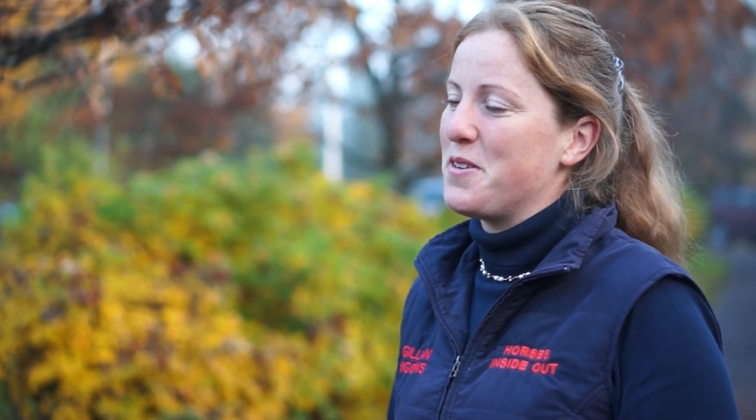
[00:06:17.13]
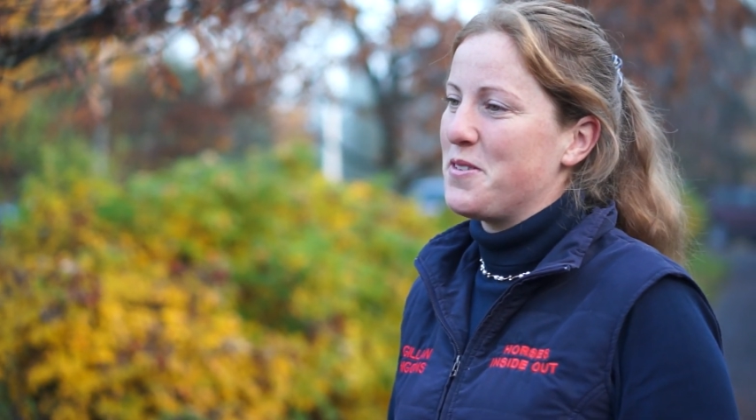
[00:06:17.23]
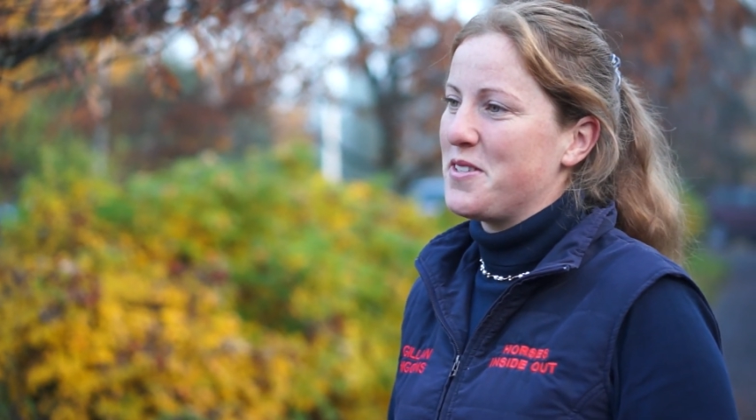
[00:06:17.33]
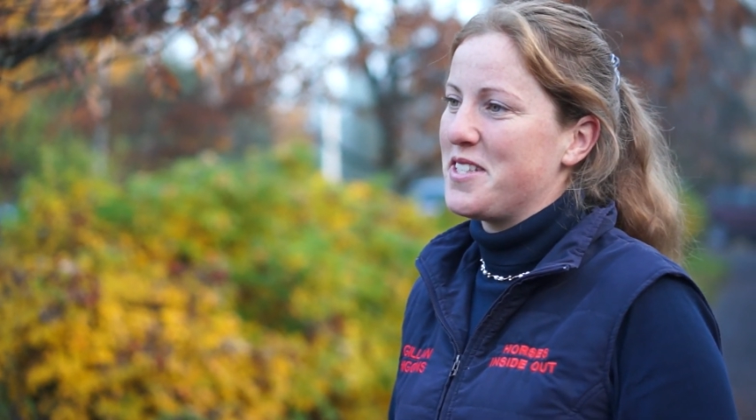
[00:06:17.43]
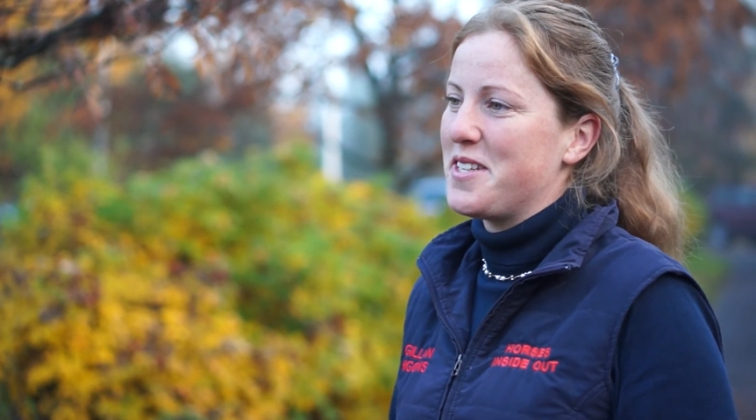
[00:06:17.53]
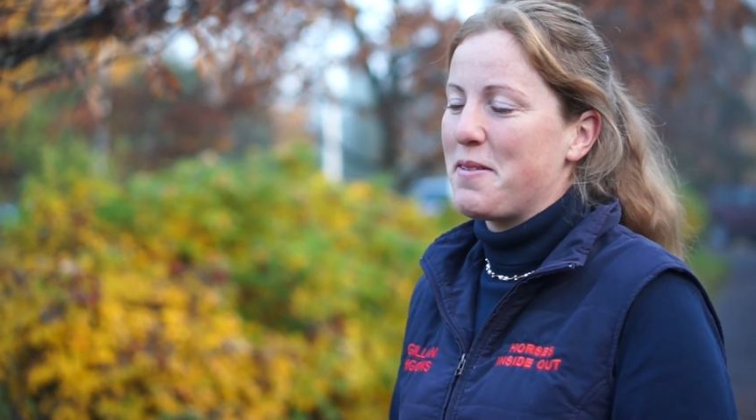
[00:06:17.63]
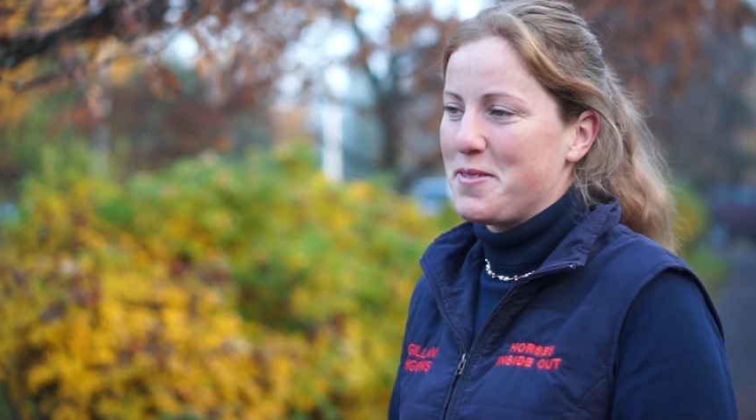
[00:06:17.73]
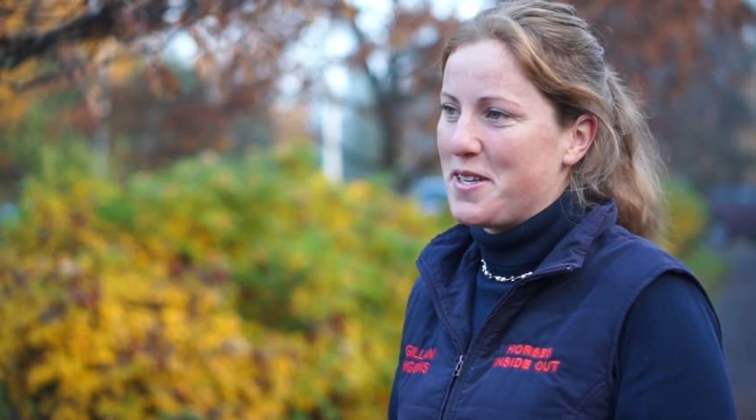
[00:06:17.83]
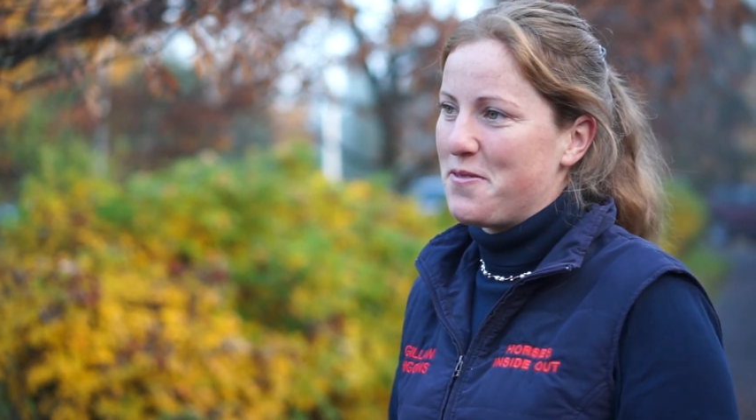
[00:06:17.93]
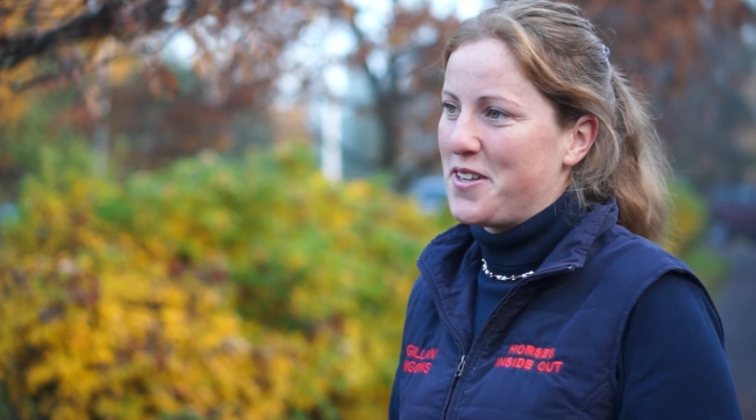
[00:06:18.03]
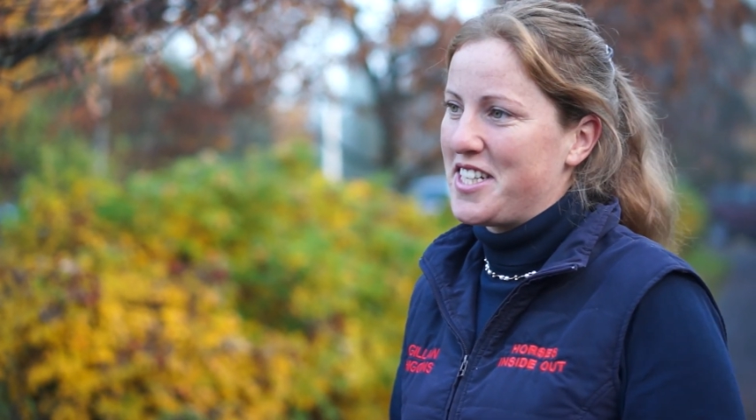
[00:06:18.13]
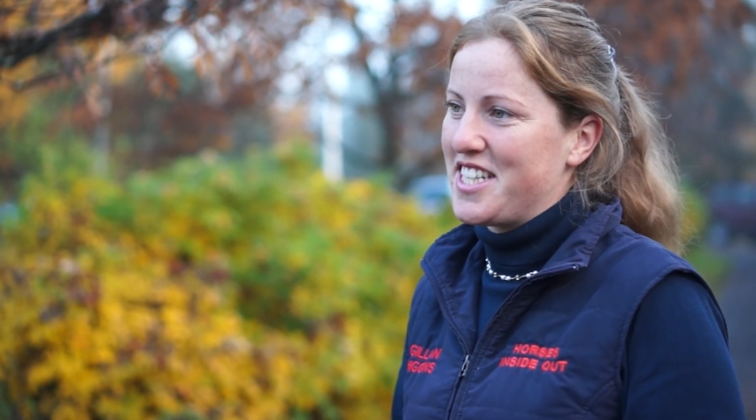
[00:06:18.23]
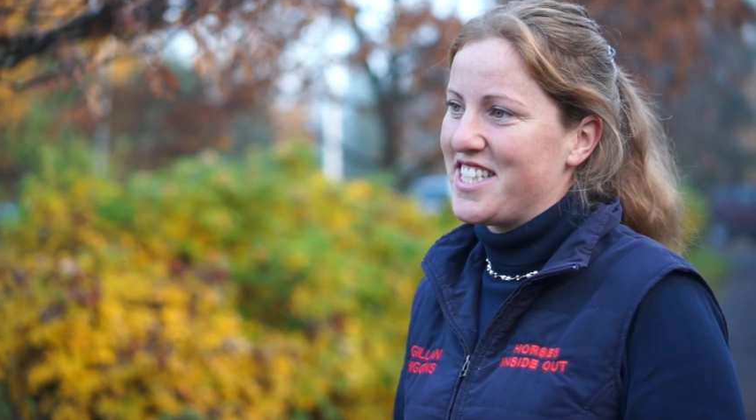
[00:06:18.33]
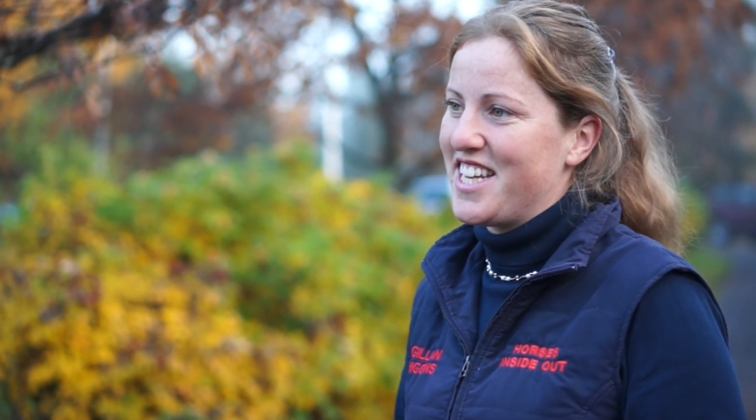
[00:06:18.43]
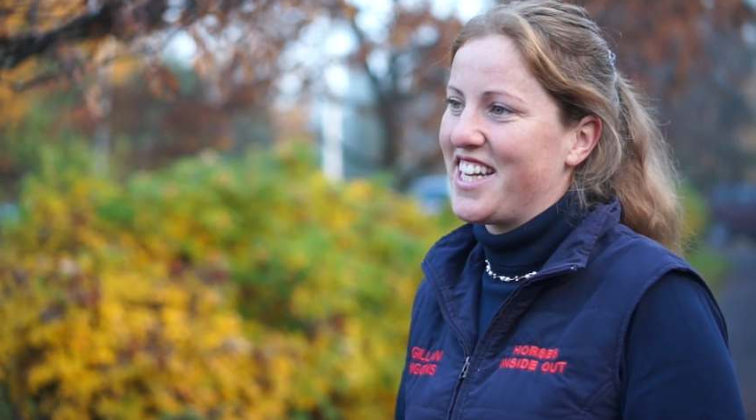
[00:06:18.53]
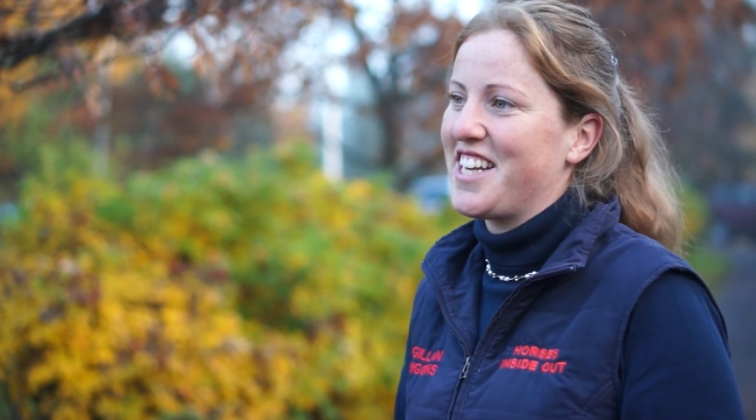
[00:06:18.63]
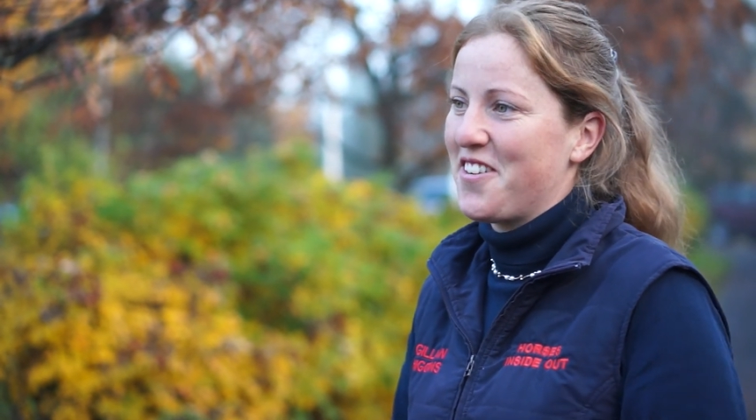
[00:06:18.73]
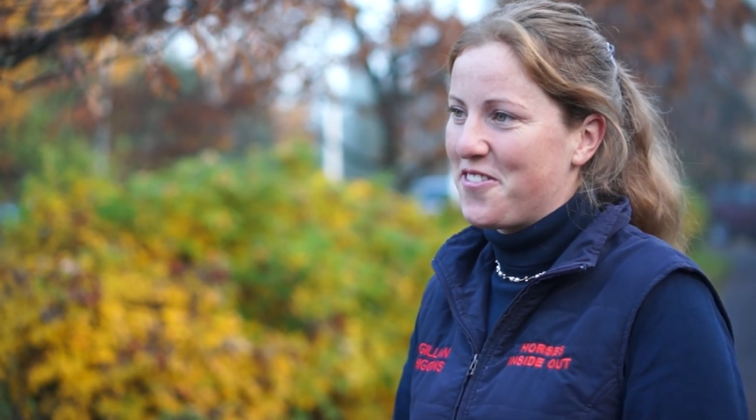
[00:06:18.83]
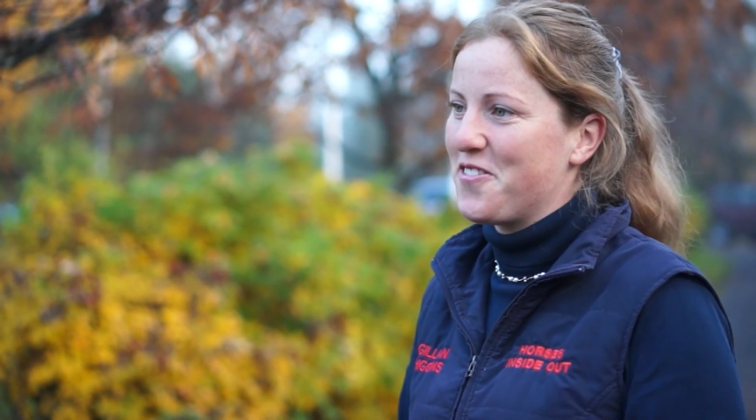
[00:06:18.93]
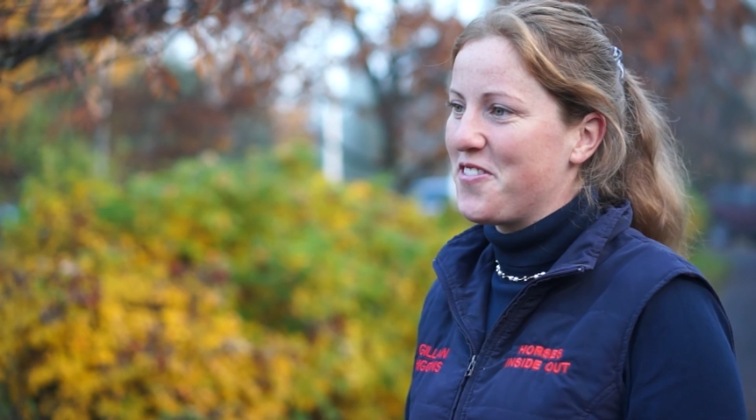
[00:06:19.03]
which was absolutely fantastic, and
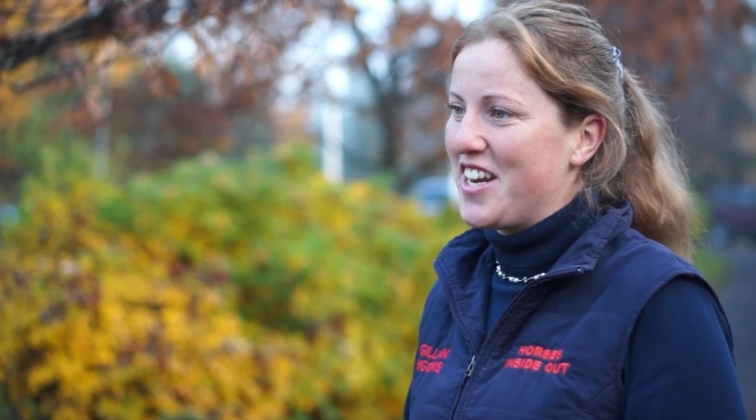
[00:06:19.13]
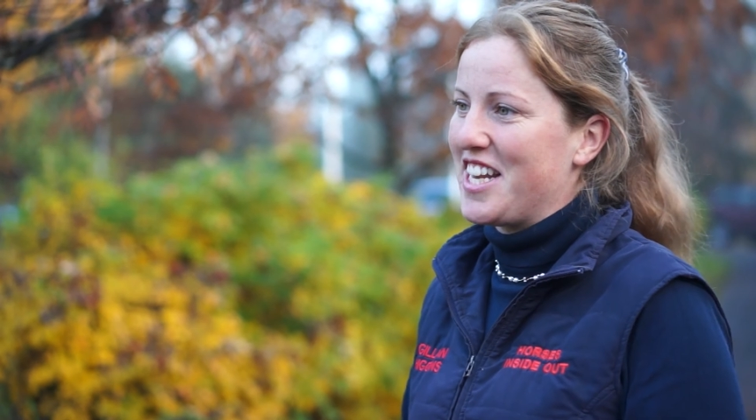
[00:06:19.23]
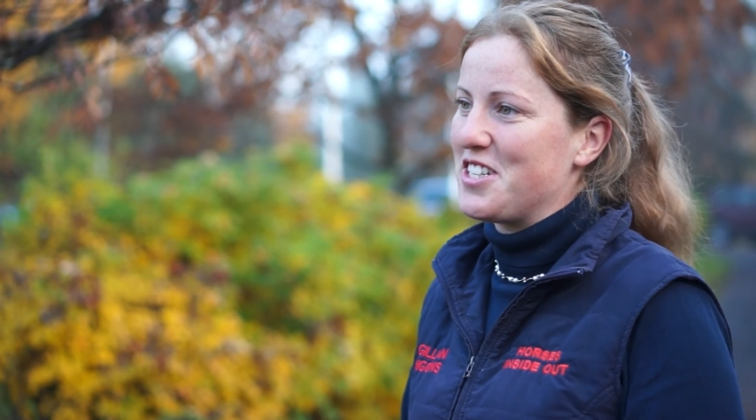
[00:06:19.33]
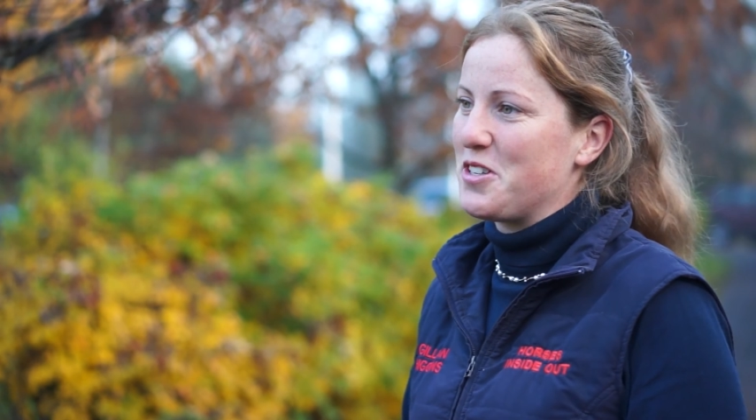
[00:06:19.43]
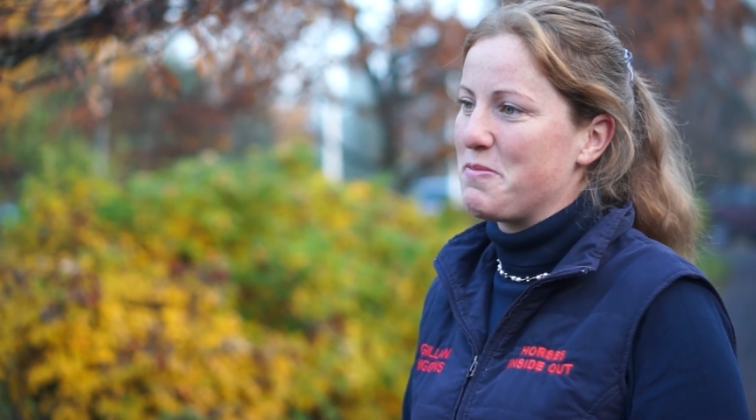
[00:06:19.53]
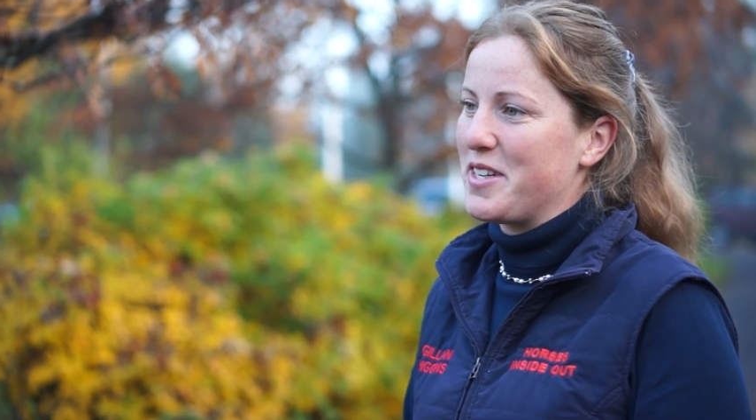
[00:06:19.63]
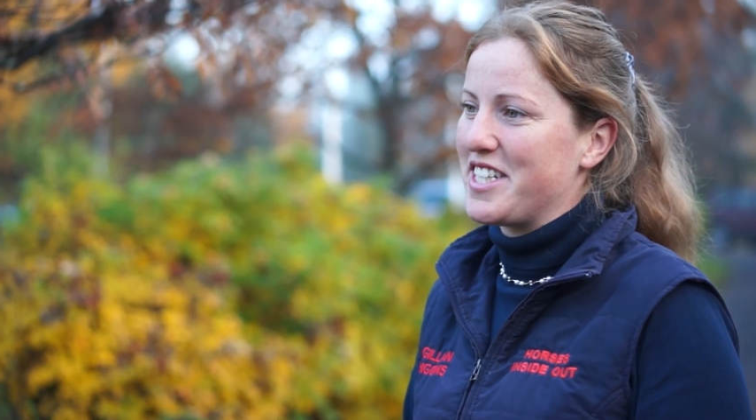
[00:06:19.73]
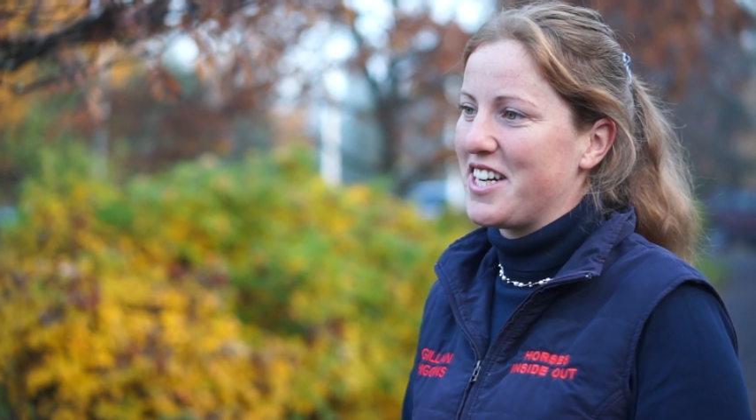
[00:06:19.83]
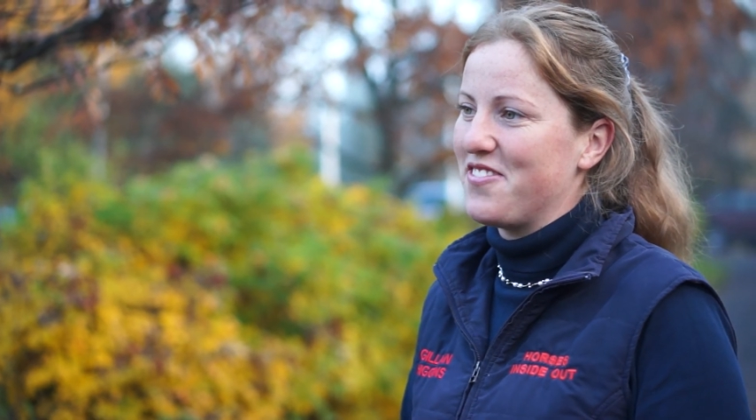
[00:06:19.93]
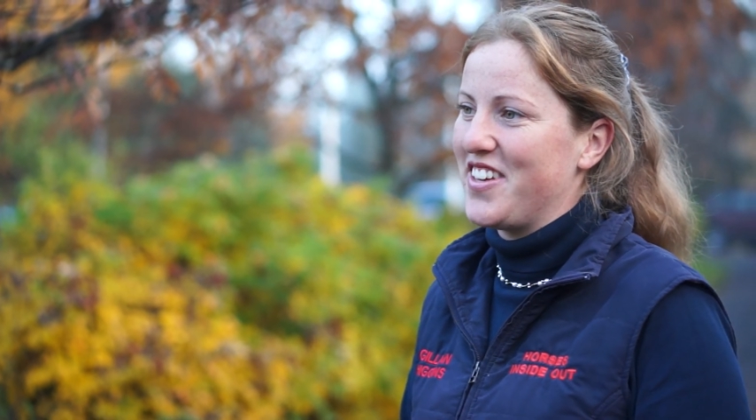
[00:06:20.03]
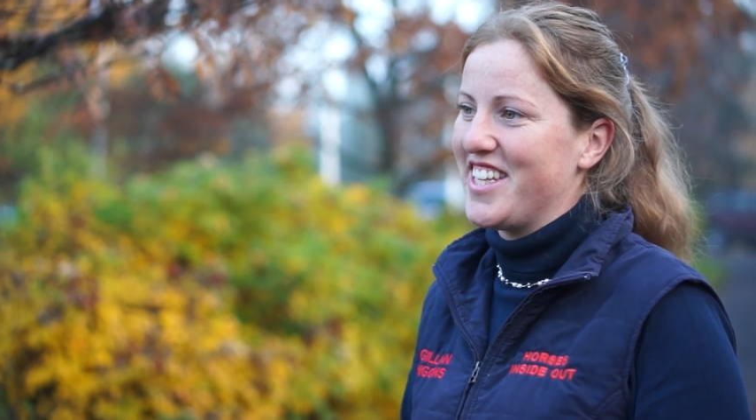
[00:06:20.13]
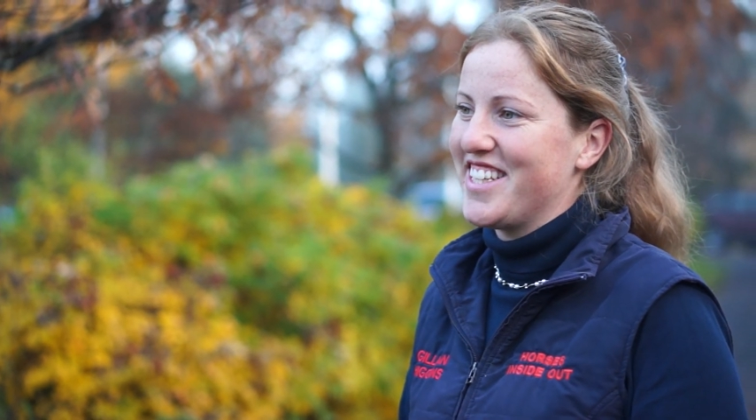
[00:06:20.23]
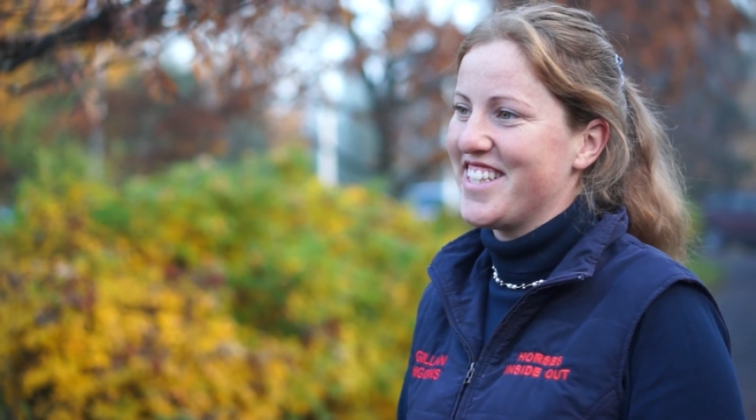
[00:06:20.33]
I've really enjoyed my time here.